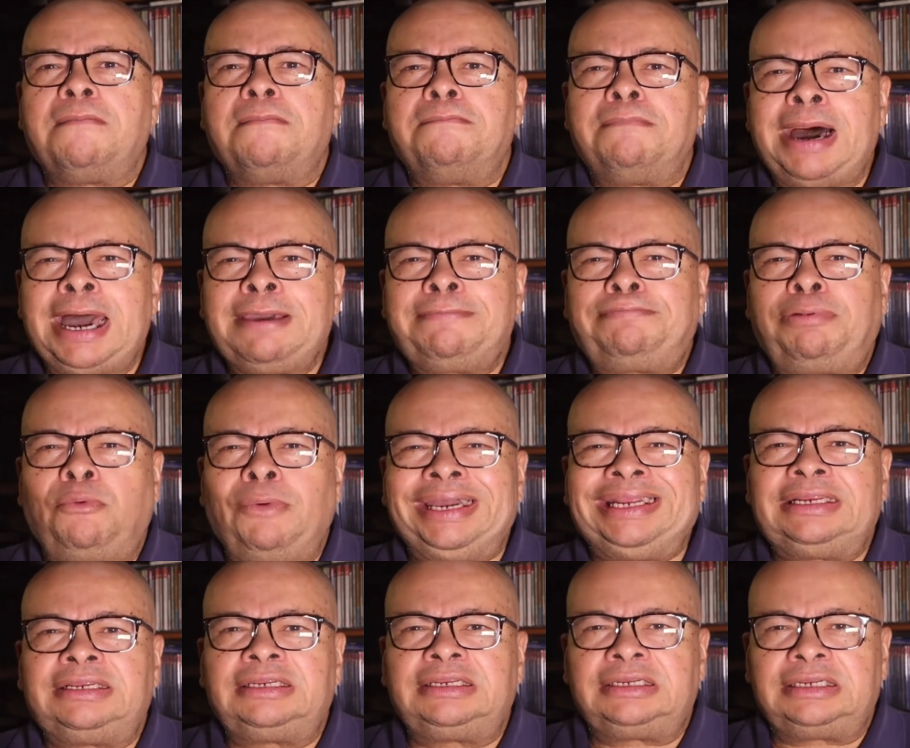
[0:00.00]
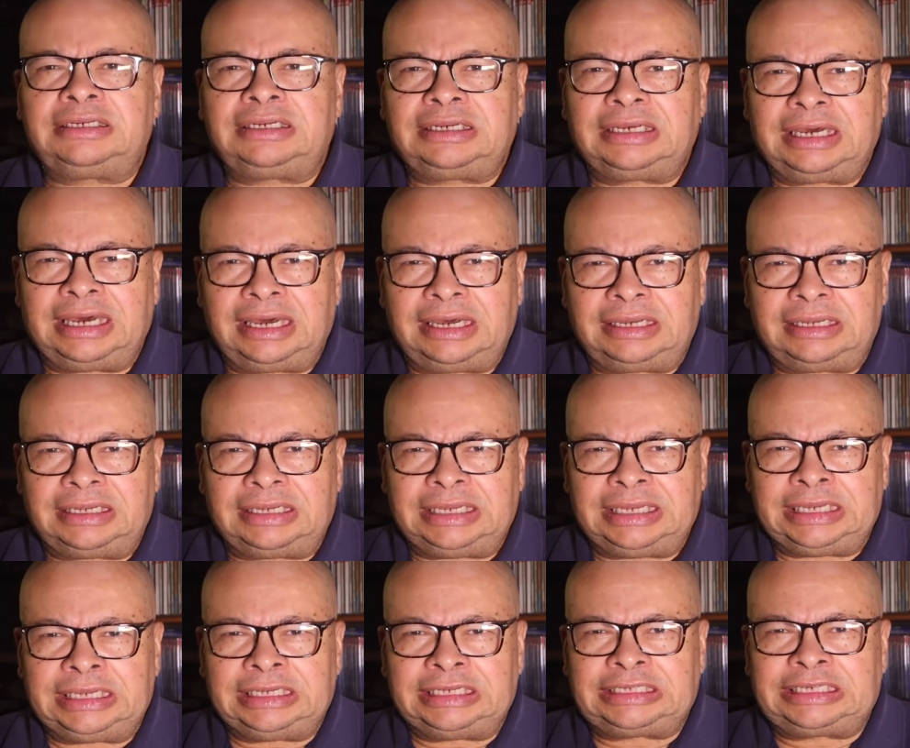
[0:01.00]
My point
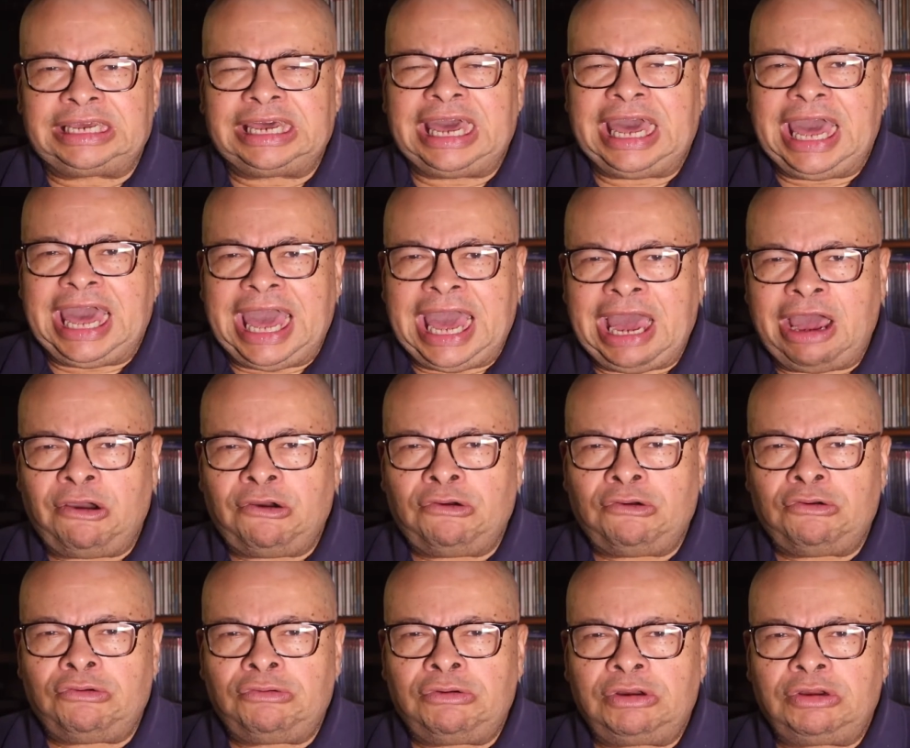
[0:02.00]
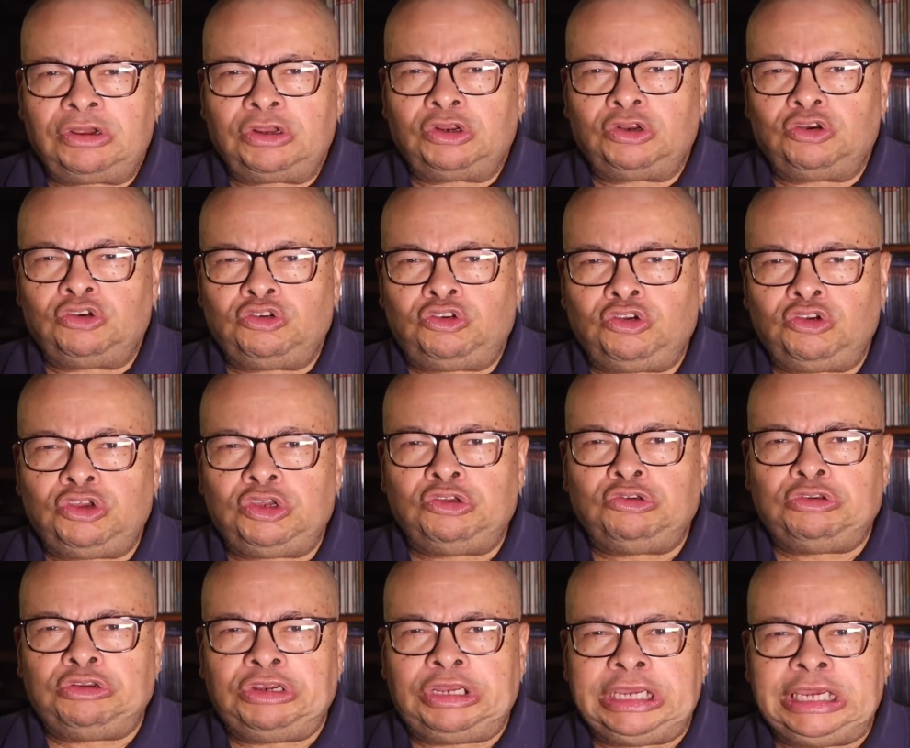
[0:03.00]
is, how do
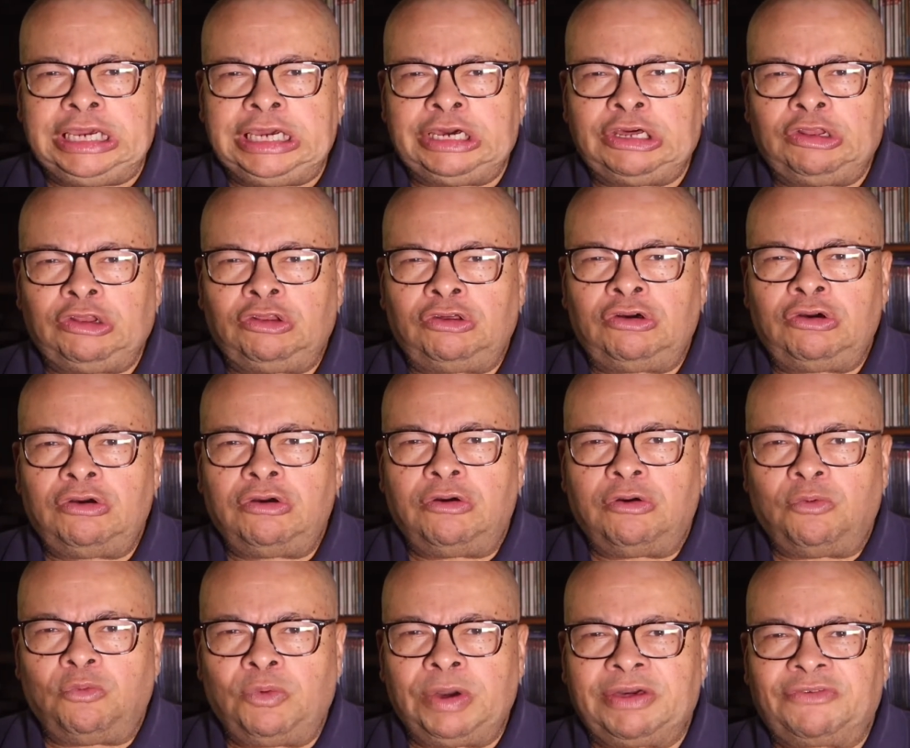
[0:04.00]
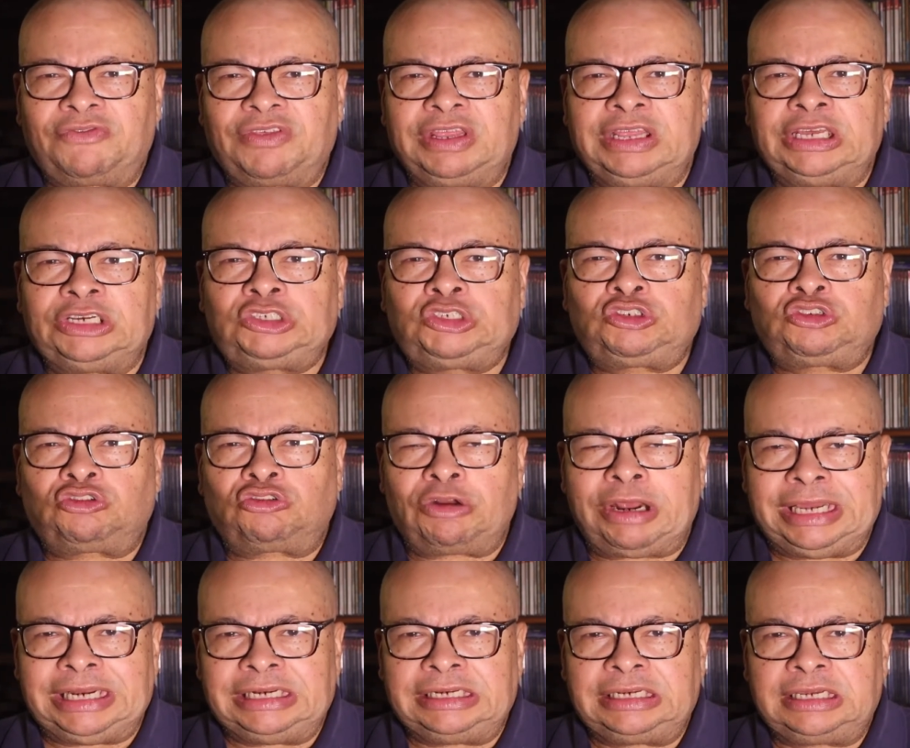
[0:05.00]
you deal with this
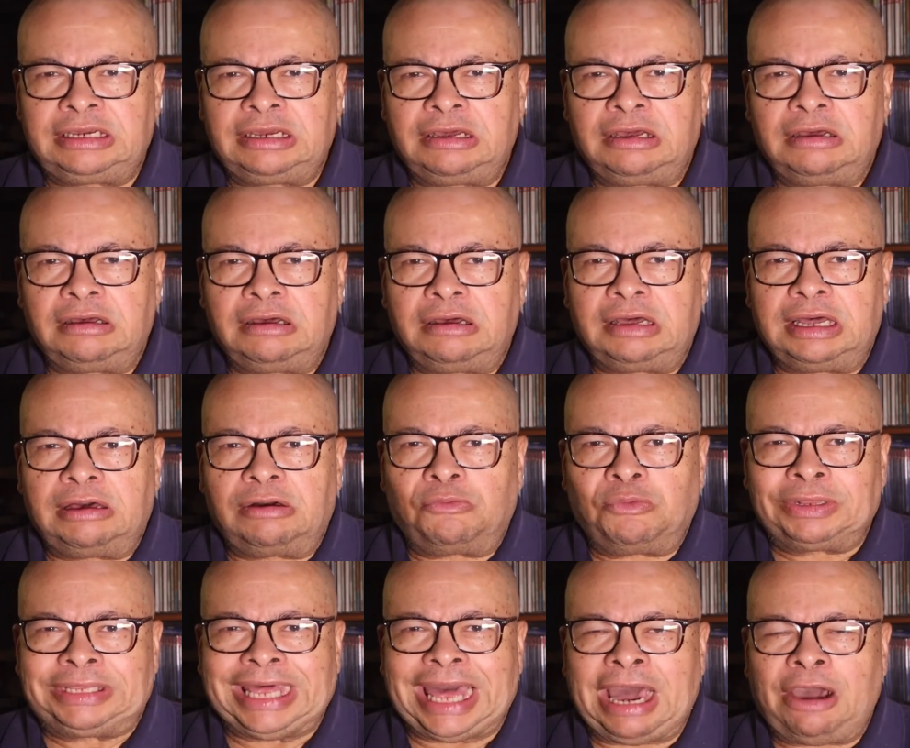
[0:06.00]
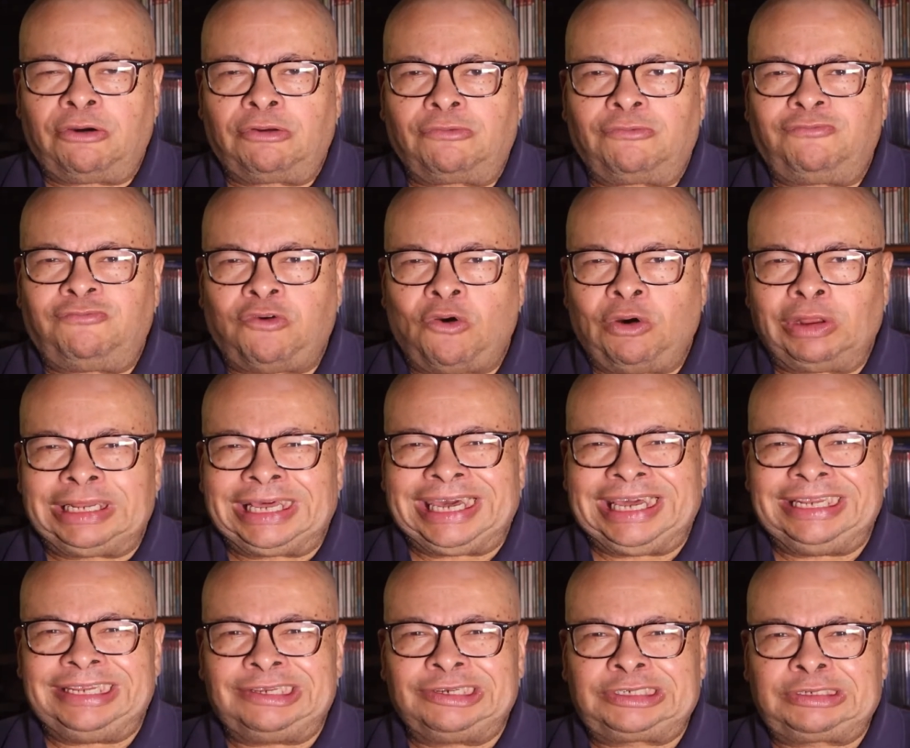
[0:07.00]
trend without falling
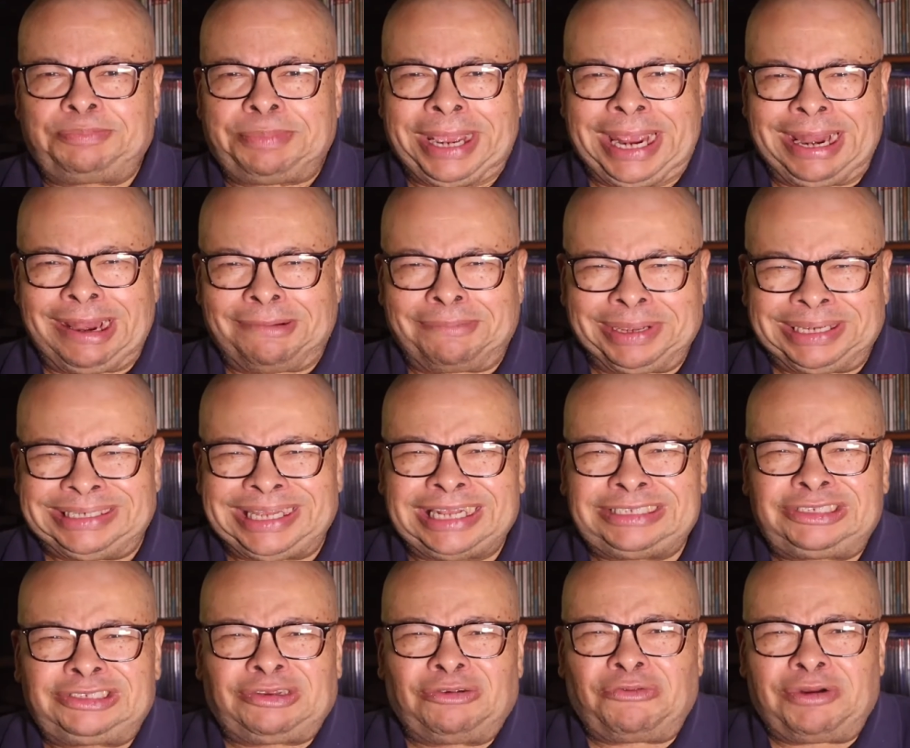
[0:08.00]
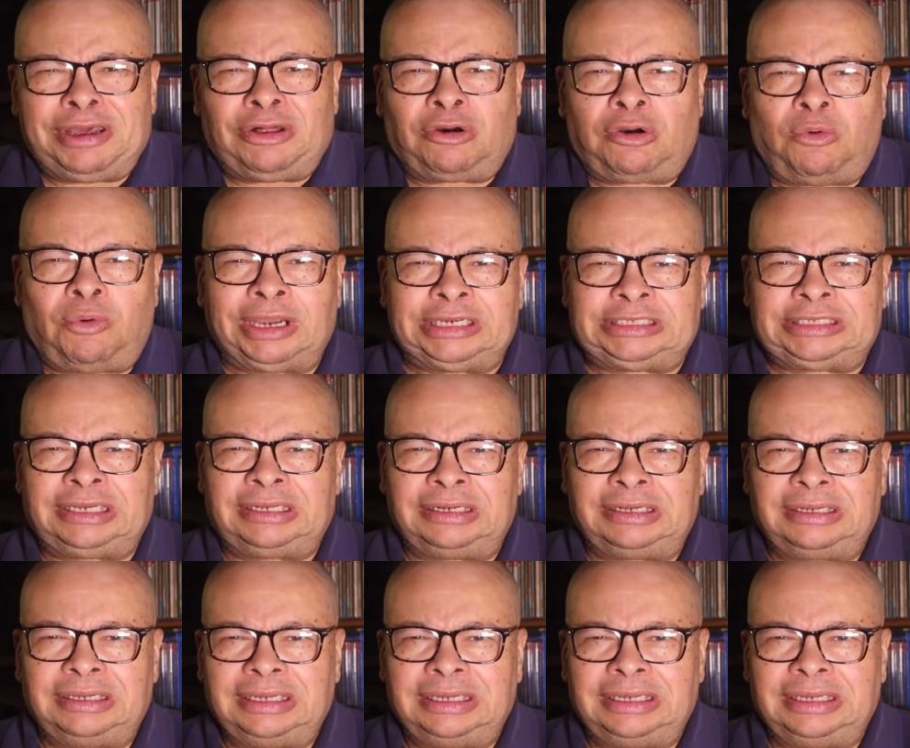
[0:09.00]
in despair? Because that's the real question.